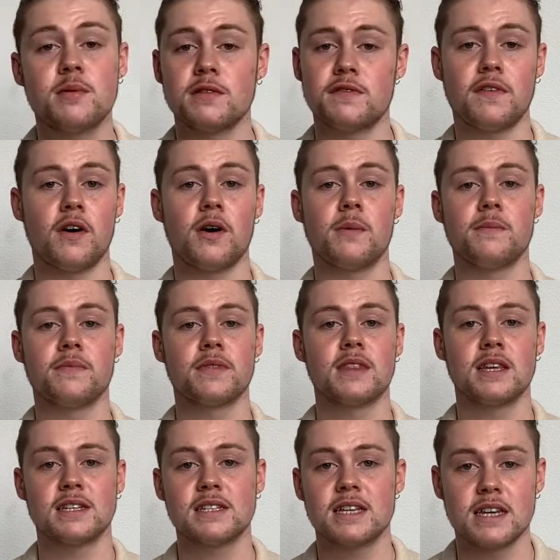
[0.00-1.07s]
form
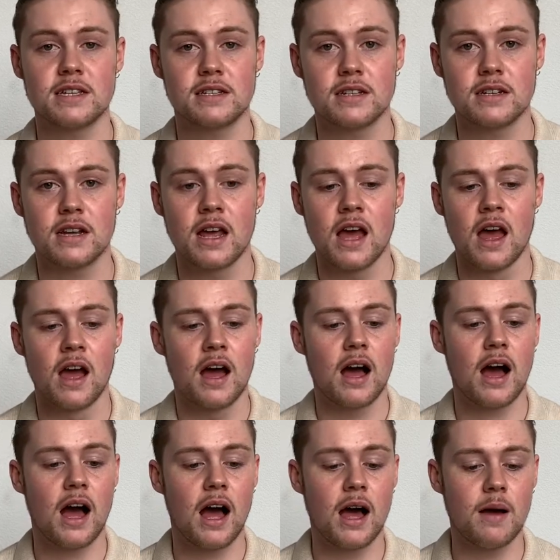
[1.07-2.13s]
this season.
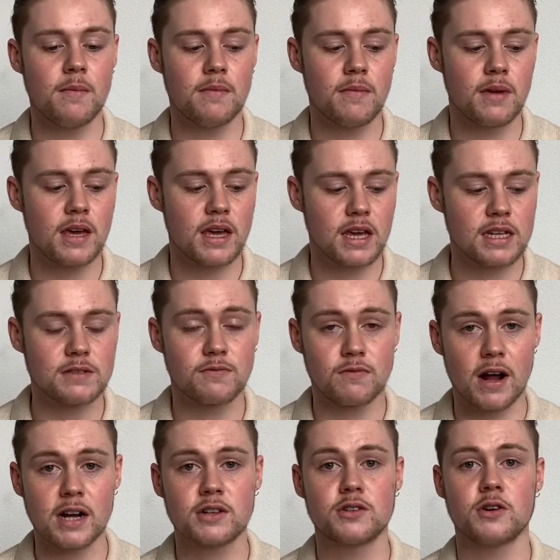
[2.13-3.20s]
He's
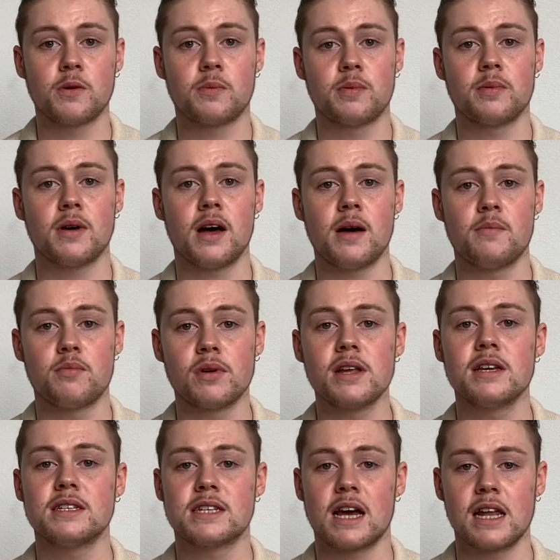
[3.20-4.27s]
racked up a
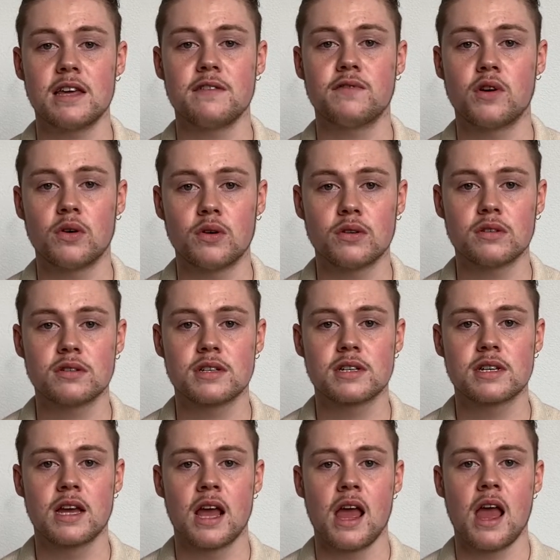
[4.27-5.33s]
brilliant tally of
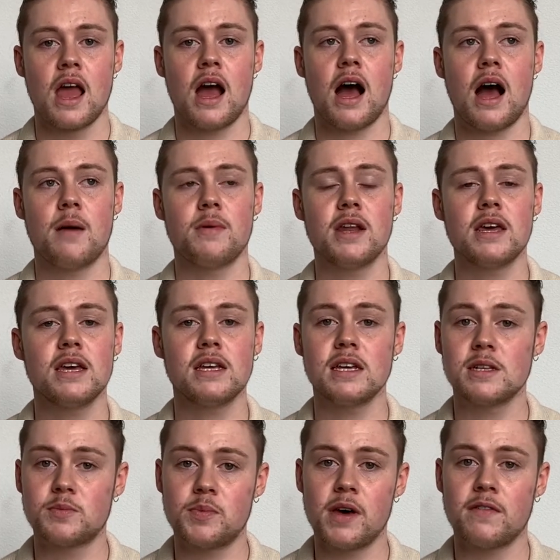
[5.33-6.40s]
goals. And
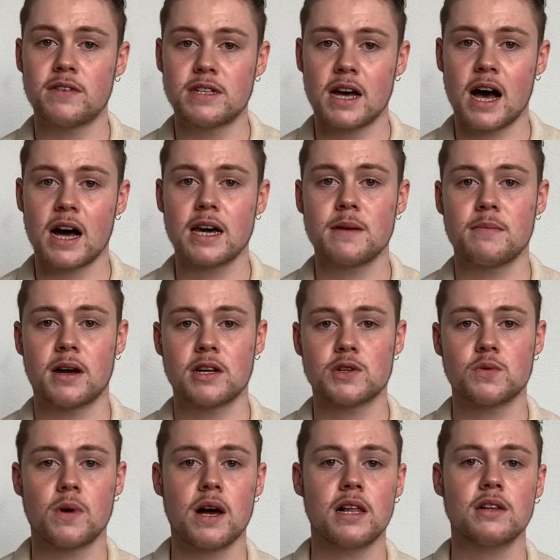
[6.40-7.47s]
he's a bit of a target man as
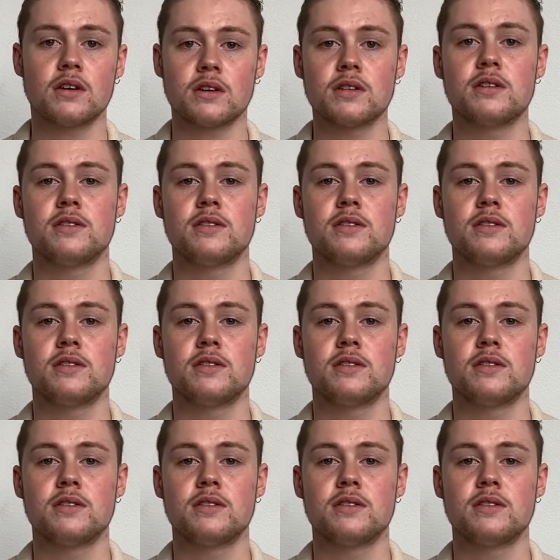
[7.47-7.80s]
well, got a